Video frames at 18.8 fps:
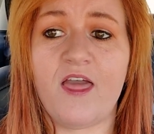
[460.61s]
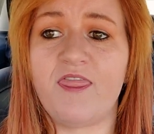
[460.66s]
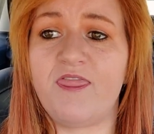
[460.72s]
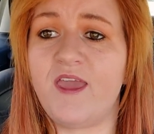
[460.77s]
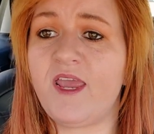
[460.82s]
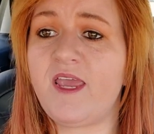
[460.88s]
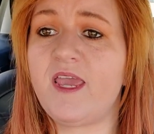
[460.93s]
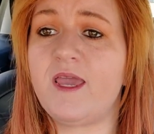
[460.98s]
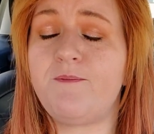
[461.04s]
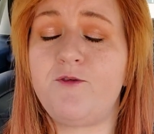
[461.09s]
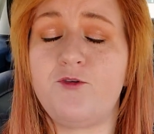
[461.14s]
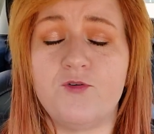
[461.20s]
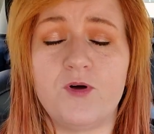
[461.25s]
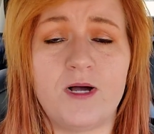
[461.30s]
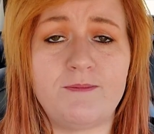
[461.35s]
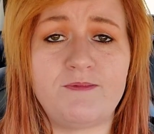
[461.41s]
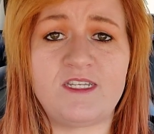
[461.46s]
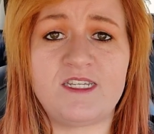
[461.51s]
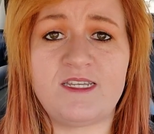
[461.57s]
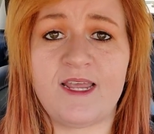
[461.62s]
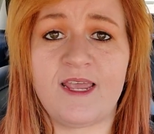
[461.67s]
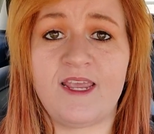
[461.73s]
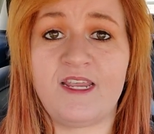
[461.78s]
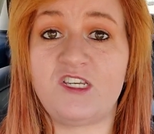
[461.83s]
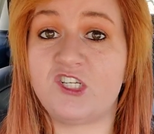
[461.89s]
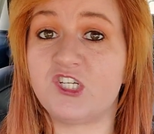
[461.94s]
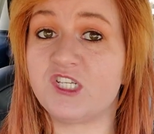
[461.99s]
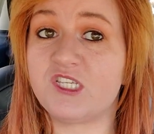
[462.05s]
They kept you up to
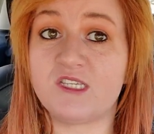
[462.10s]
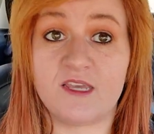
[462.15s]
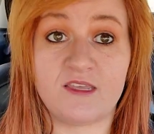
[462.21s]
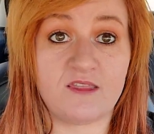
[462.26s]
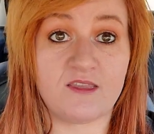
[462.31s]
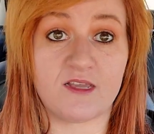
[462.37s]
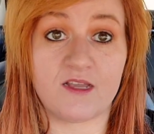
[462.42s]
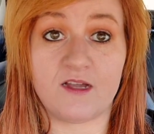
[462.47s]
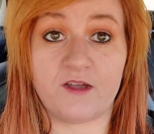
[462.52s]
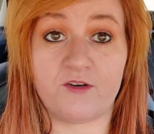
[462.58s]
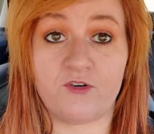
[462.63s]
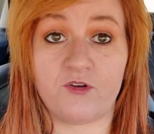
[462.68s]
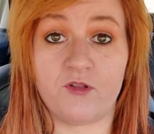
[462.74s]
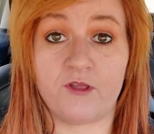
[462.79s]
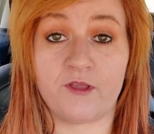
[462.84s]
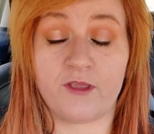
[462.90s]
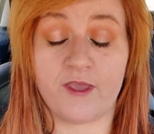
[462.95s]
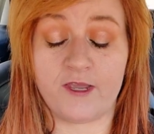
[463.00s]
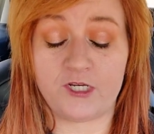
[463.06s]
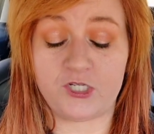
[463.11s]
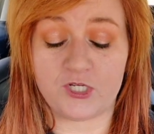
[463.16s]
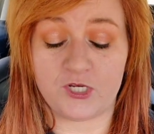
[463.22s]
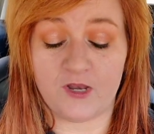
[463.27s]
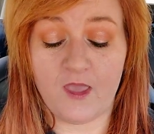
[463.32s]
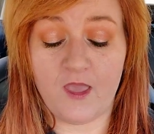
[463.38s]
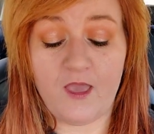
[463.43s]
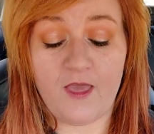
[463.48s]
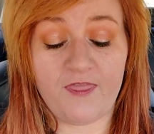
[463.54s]
date just like the Conroe
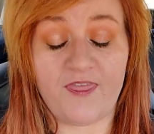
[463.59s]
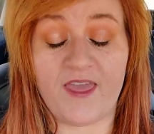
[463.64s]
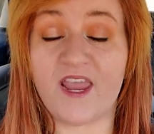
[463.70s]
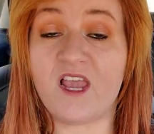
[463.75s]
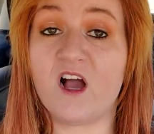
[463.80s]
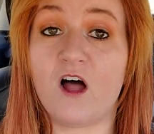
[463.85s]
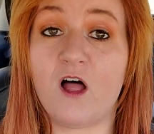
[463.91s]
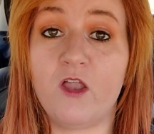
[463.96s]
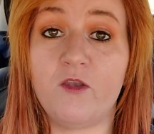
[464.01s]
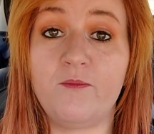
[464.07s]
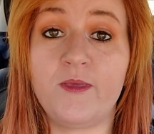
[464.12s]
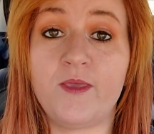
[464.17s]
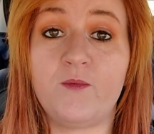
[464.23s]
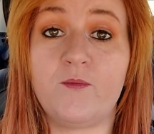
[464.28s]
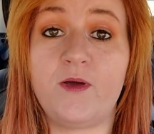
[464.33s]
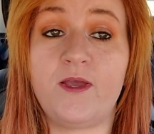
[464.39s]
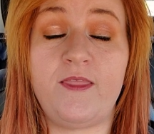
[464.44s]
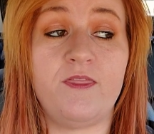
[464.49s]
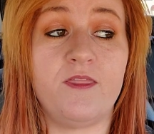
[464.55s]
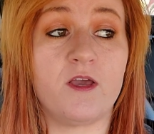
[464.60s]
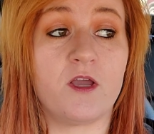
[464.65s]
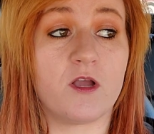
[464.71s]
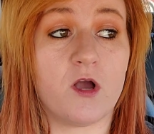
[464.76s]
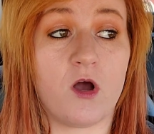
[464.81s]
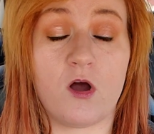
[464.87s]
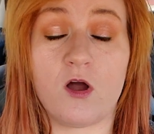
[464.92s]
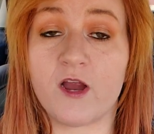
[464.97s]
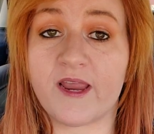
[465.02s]
location. They called me when the
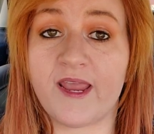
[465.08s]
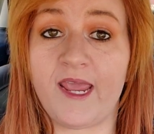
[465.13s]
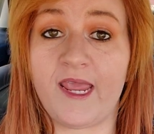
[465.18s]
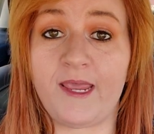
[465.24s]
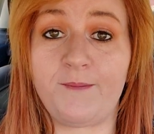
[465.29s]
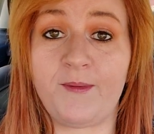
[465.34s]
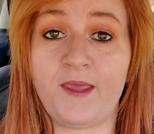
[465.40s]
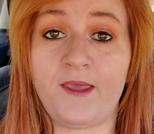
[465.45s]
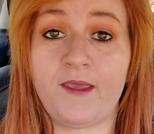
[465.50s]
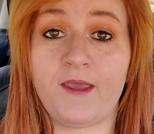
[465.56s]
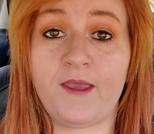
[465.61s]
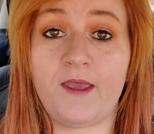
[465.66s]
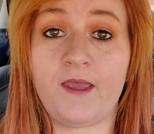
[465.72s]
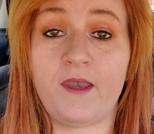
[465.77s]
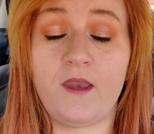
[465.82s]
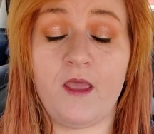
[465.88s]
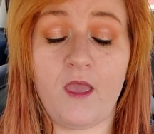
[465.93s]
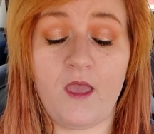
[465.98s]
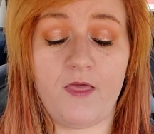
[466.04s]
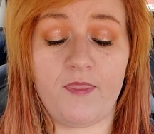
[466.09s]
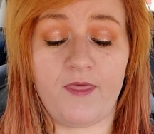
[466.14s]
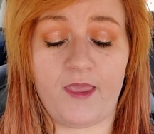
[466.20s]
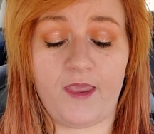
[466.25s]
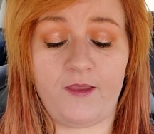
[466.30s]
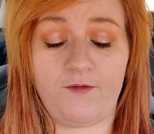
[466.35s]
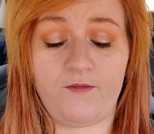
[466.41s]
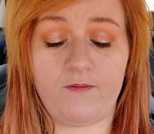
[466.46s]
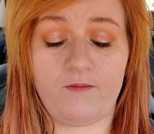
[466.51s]
car came in.
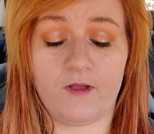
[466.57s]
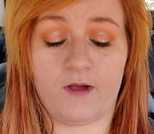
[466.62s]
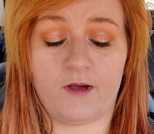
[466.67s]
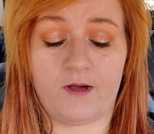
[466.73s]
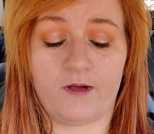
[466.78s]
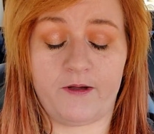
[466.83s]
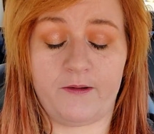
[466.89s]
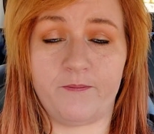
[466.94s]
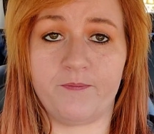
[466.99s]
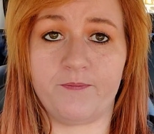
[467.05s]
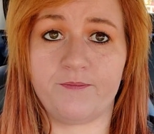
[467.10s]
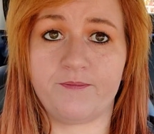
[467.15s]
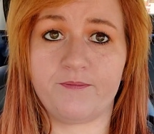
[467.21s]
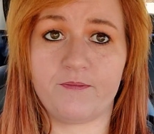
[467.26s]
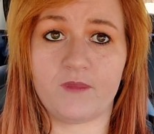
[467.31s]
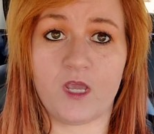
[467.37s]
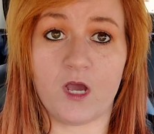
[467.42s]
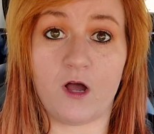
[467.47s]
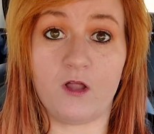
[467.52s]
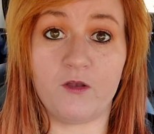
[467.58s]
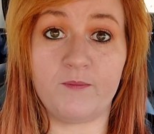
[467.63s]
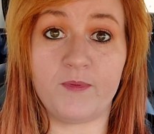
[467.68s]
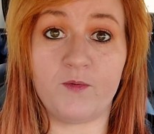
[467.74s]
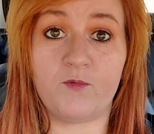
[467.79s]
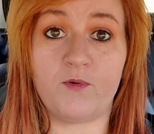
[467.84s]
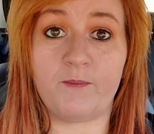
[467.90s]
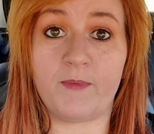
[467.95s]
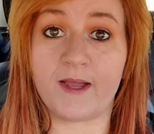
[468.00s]
They um, called
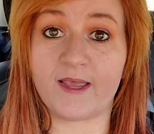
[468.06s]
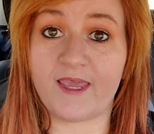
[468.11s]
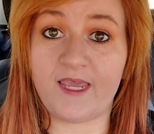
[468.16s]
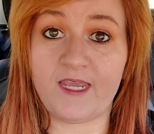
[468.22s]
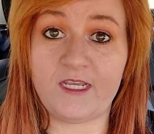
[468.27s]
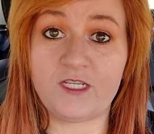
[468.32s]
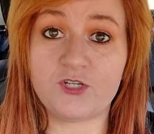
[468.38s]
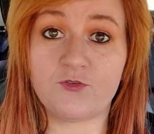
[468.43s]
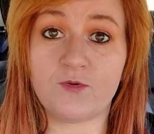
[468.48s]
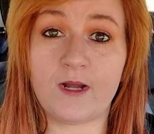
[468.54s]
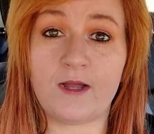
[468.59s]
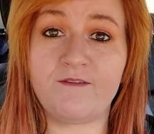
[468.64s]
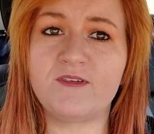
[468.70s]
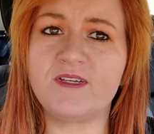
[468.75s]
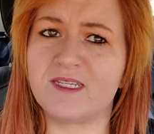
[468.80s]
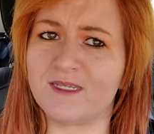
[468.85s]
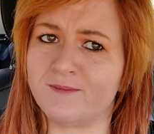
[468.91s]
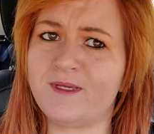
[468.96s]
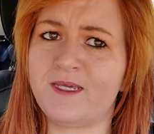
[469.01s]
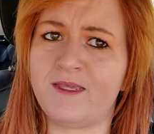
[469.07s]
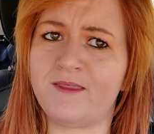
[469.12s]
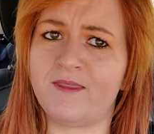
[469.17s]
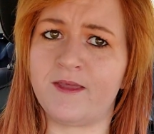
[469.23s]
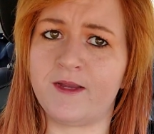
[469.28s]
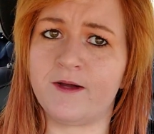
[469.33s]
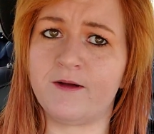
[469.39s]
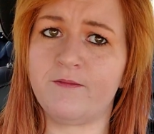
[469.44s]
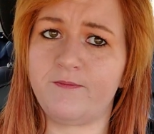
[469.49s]
me when my keys arrived because I'm getting
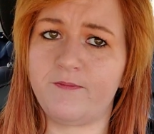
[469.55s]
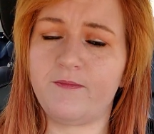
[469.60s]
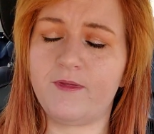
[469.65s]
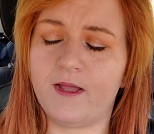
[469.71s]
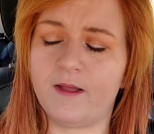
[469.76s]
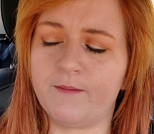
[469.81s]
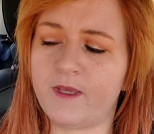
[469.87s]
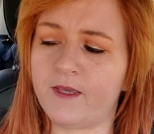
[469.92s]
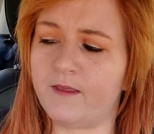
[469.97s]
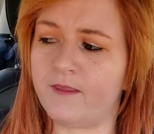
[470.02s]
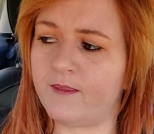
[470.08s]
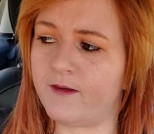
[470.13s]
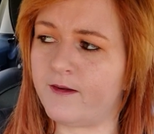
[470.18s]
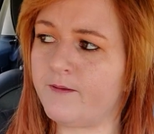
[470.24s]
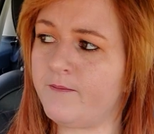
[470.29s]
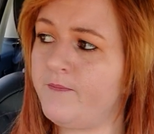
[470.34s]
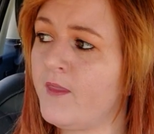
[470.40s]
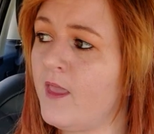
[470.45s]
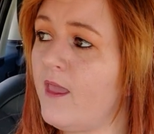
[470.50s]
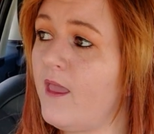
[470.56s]
there. I'm getting there.